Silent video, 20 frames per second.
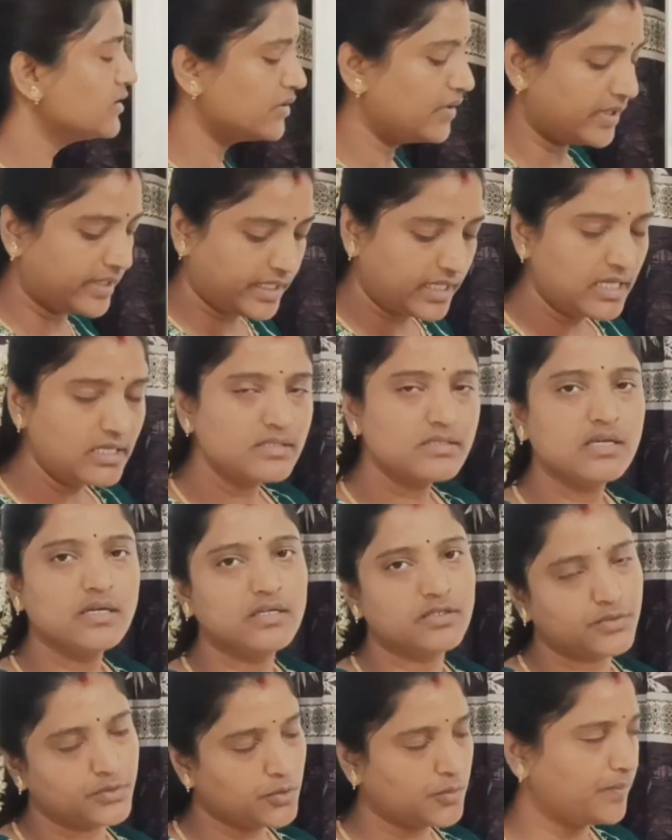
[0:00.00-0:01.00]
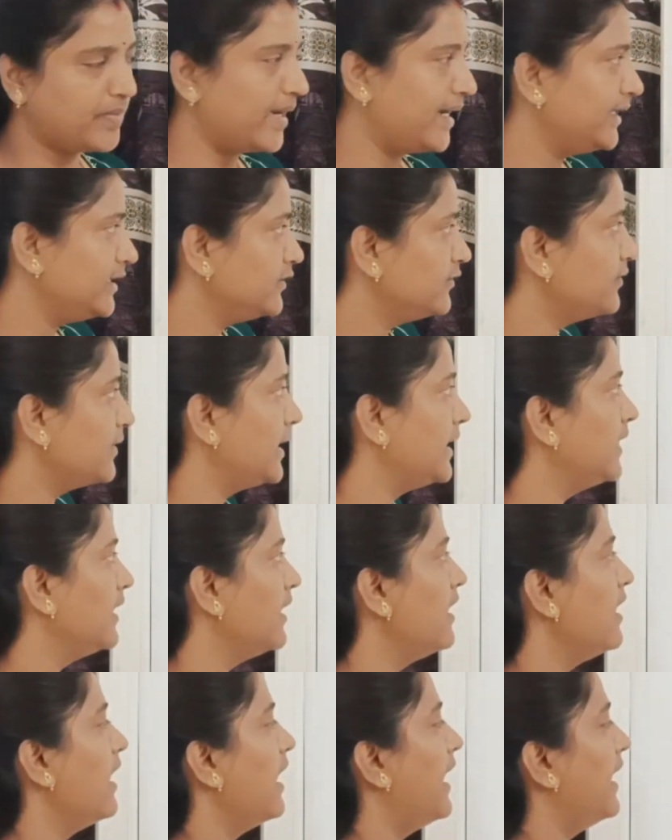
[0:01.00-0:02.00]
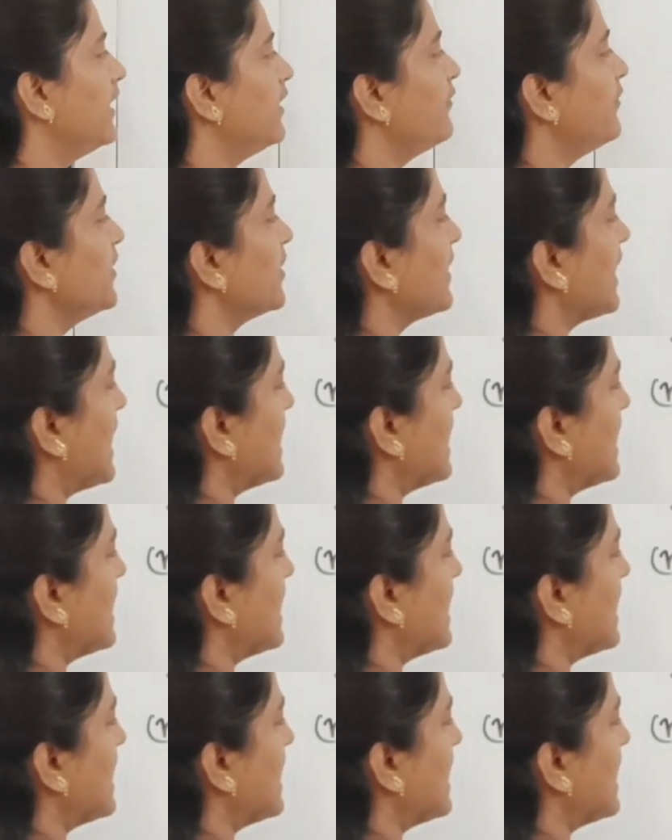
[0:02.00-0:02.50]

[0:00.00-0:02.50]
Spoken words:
So it is 2.5 and if you